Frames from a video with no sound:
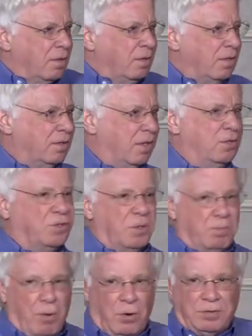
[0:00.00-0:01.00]
that they used to
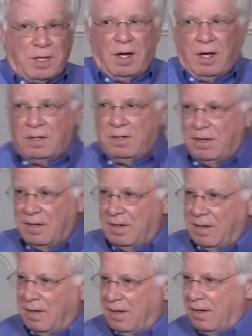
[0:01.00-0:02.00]
bolt on
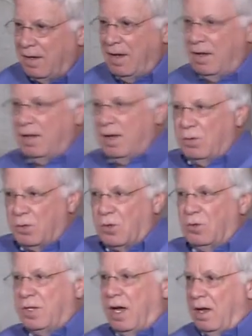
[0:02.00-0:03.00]
and they would
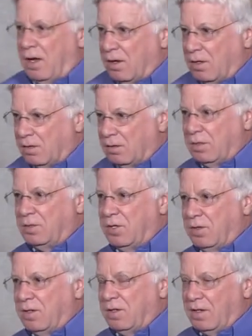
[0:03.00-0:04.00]
go down into
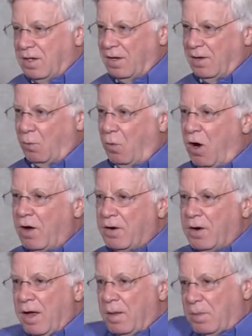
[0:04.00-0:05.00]
the
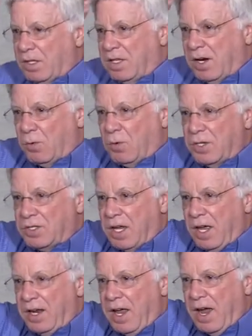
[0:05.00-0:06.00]
water. But there was
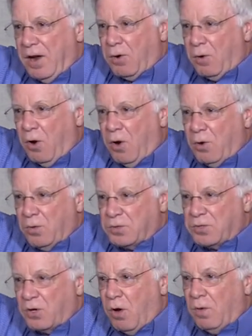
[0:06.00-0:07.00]
an air
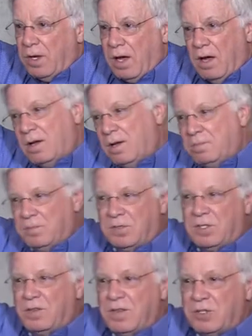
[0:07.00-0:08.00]
hose going up
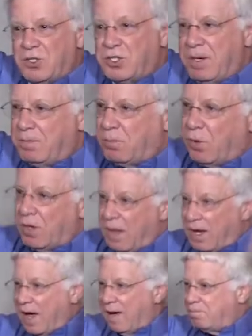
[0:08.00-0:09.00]
to the ship where
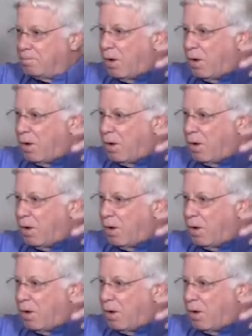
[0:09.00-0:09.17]
they got